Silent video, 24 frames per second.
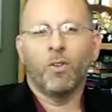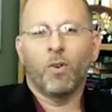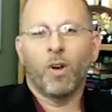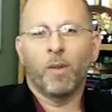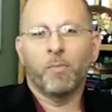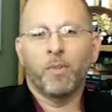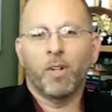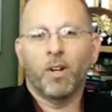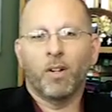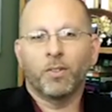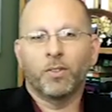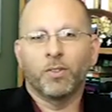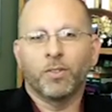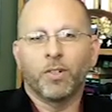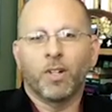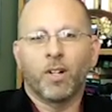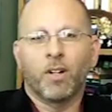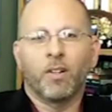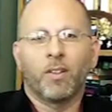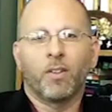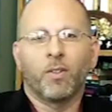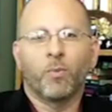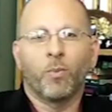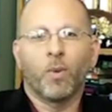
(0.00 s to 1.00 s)
I'm Dr.
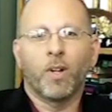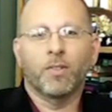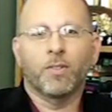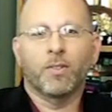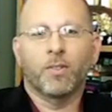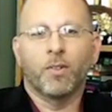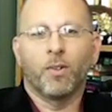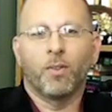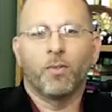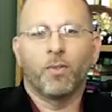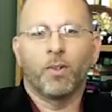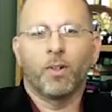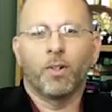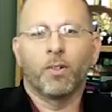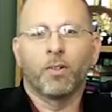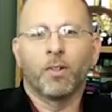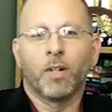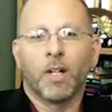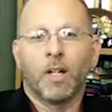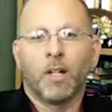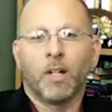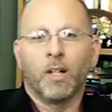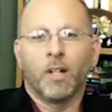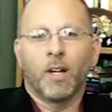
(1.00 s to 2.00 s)
Jonathan Westover.
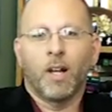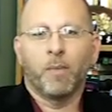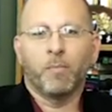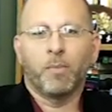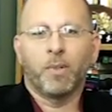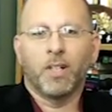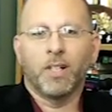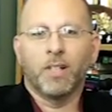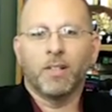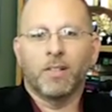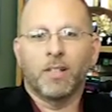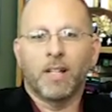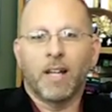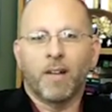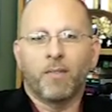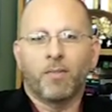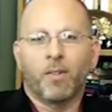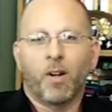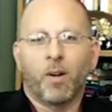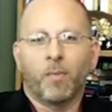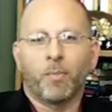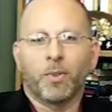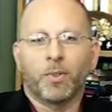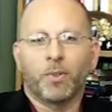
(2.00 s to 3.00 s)
I'm pleased to have
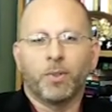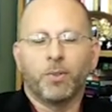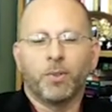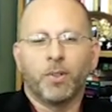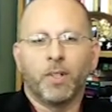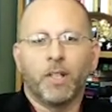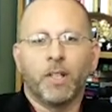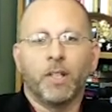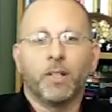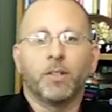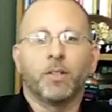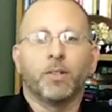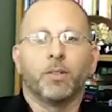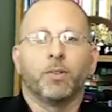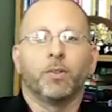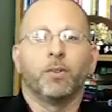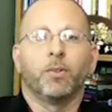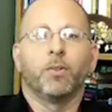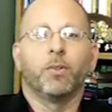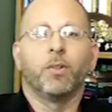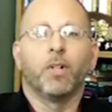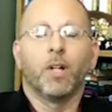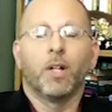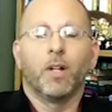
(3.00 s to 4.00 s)
an opportunity
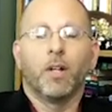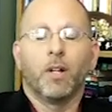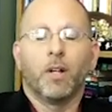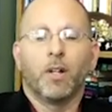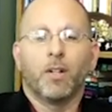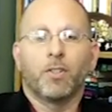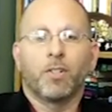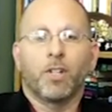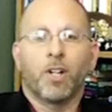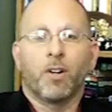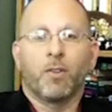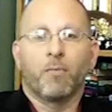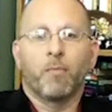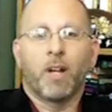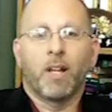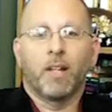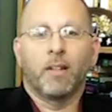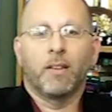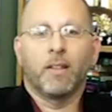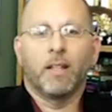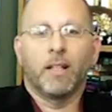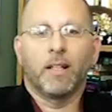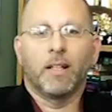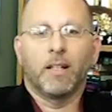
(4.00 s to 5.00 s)
to share my
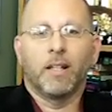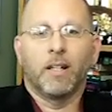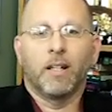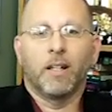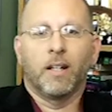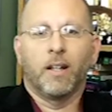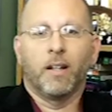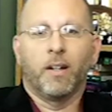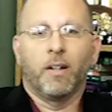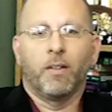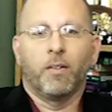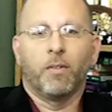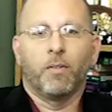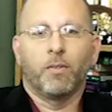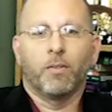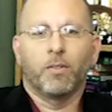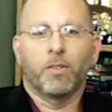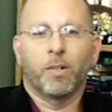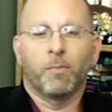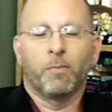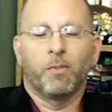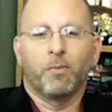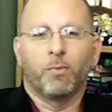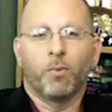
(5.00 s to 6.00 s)
thinking and
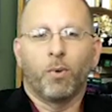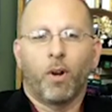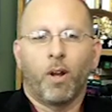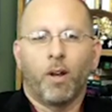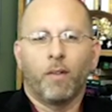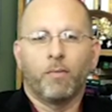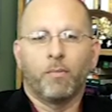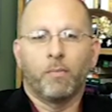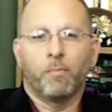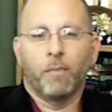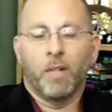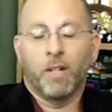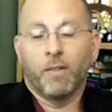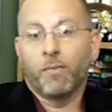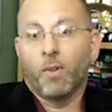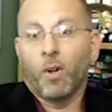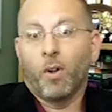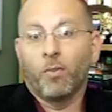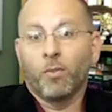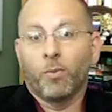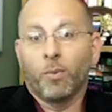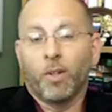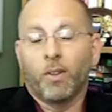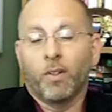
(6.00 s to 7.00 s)
some of what I'm
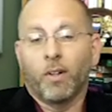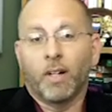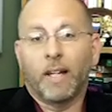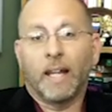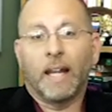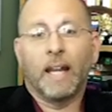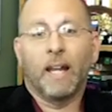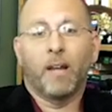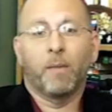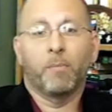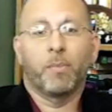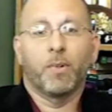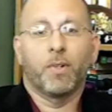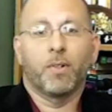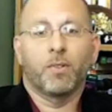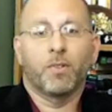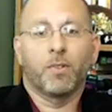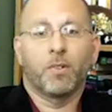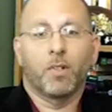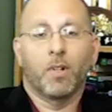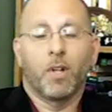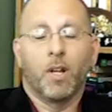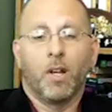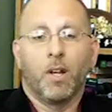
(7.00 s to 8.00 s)
involved with on
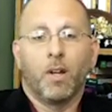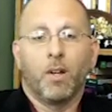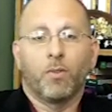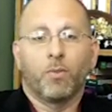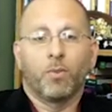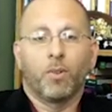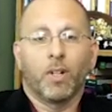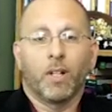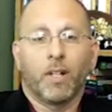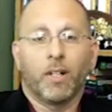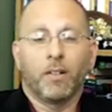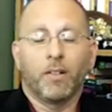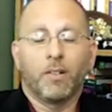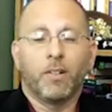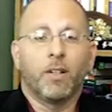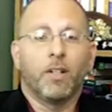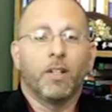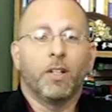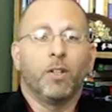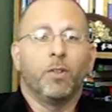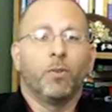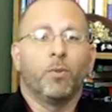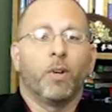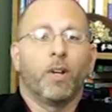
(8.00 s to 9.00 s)
campus related to the
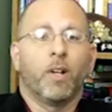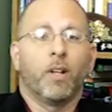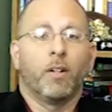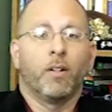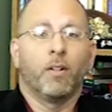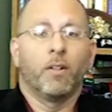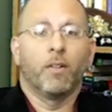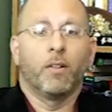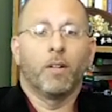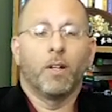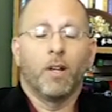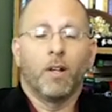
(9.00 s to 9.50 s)
UN